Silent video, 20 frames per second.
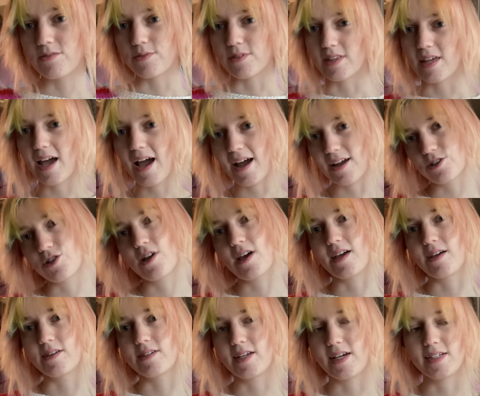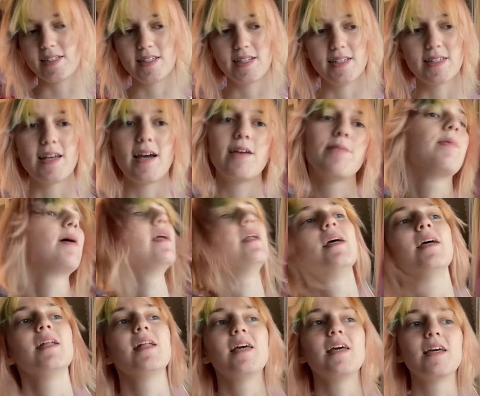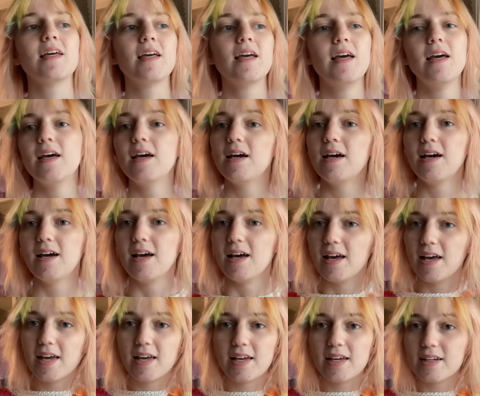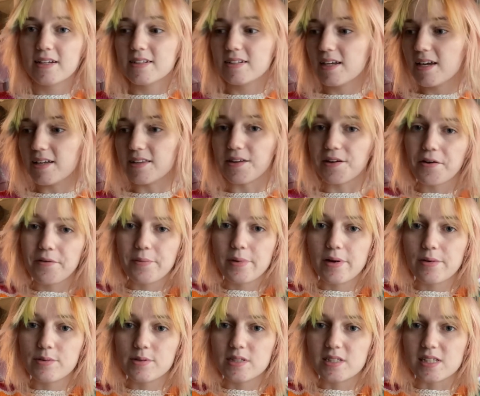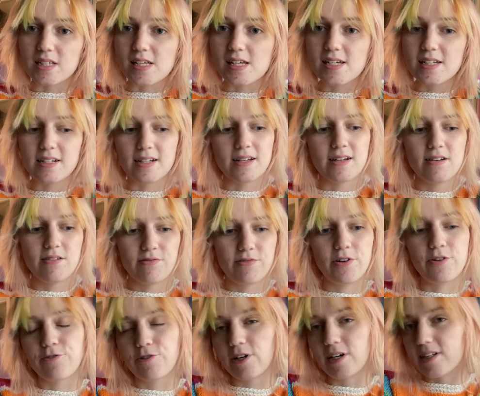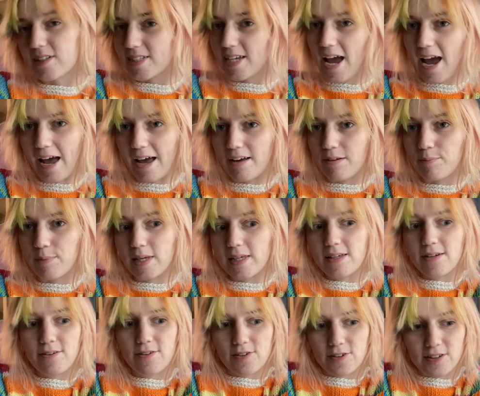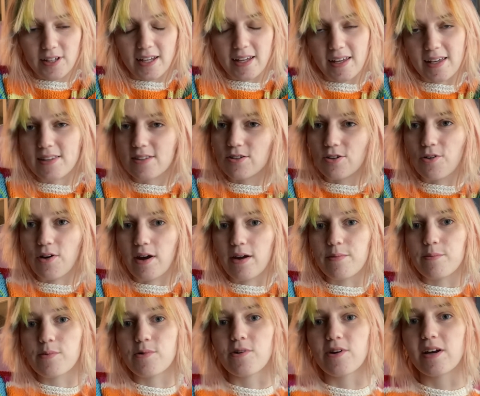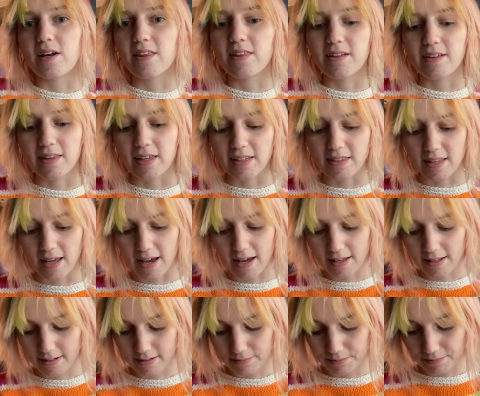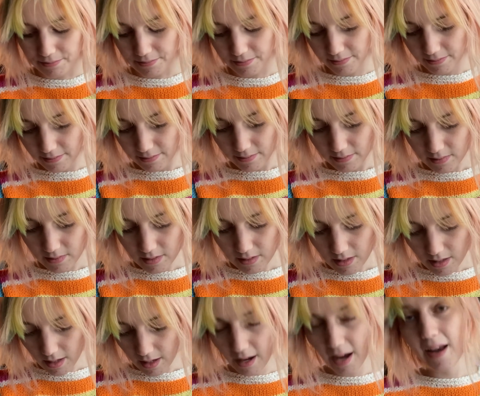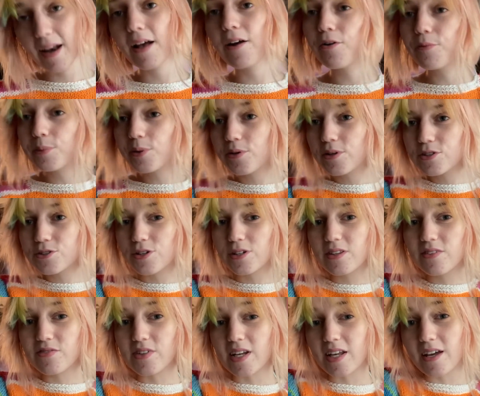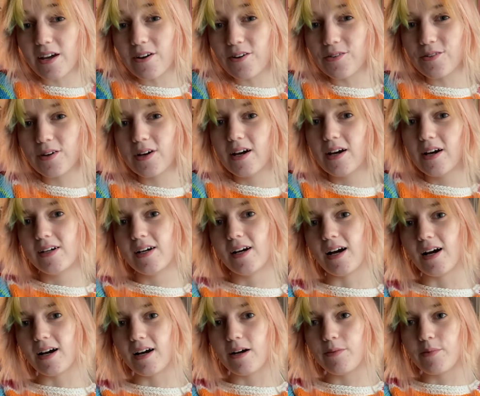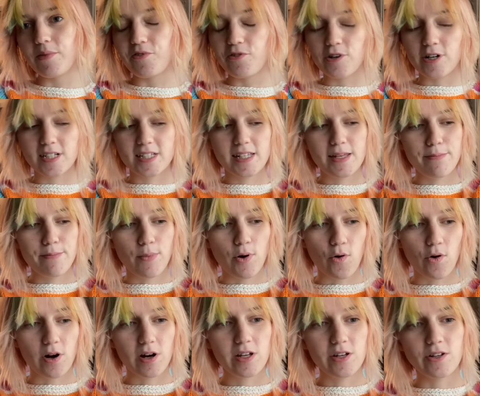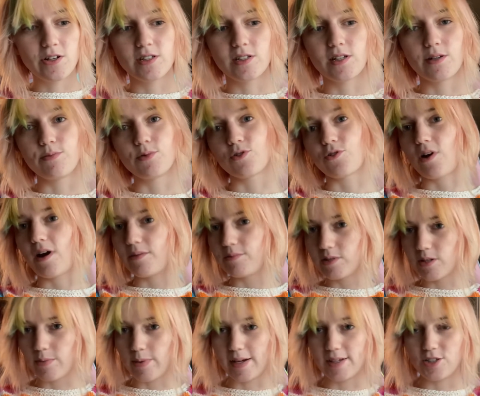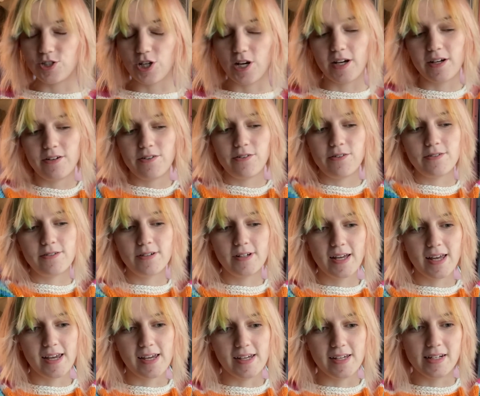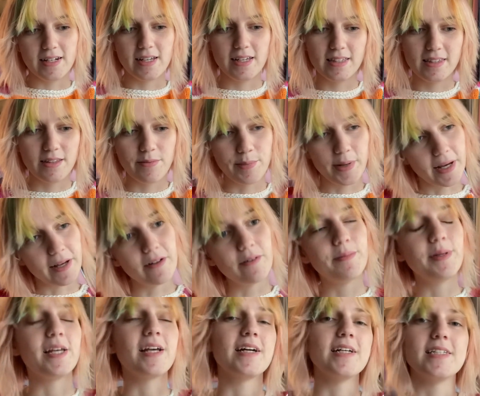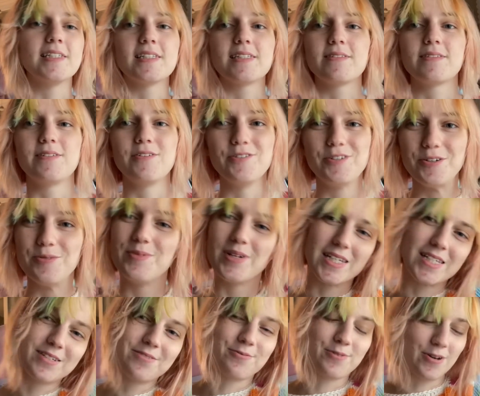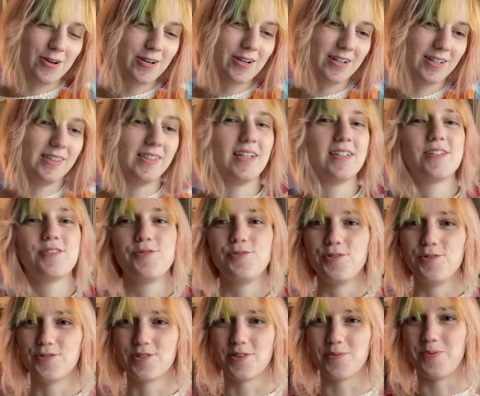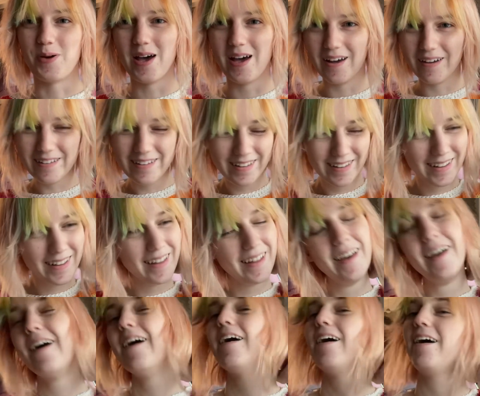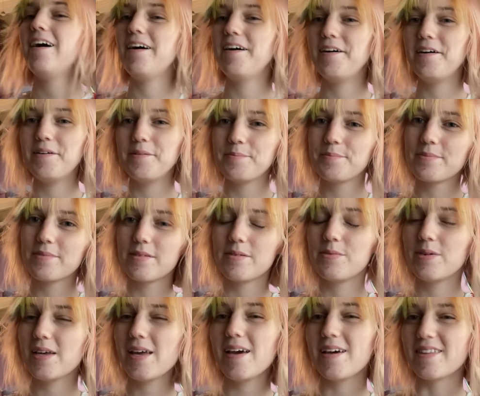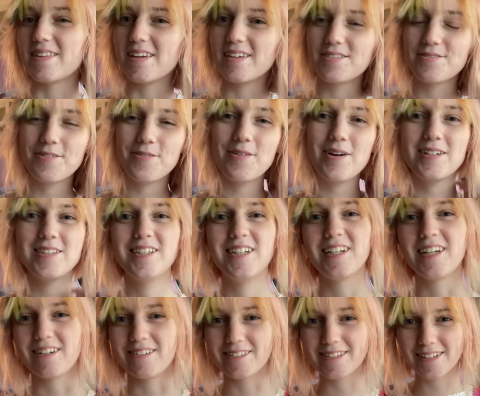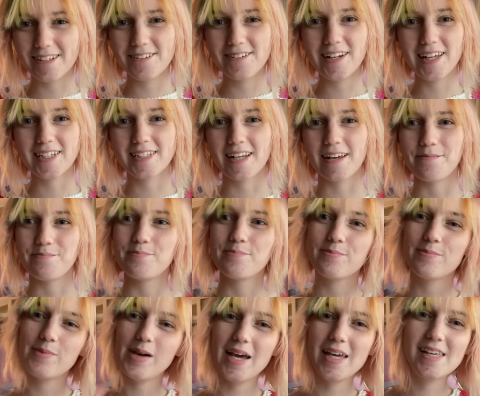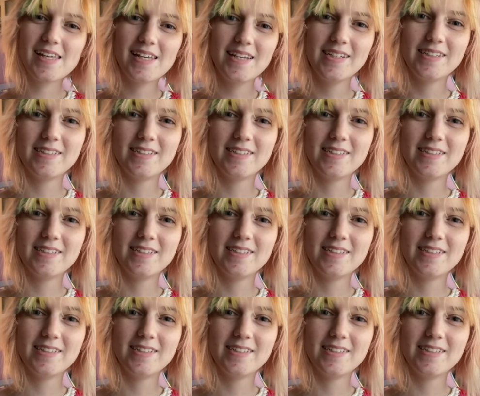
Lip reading: with hashtag Dice Decide My Knitting, and yeah, then I'll be able to see it. Feel free to tag me on like Instagram or anything like that. And I hope you enjoyed the video. If you want to see more, you can subscribe to my channel and hit the bell, because YouTube doesn't work unless you use the bell. But yeah, thanks for watching. I'll see you next time. Bye!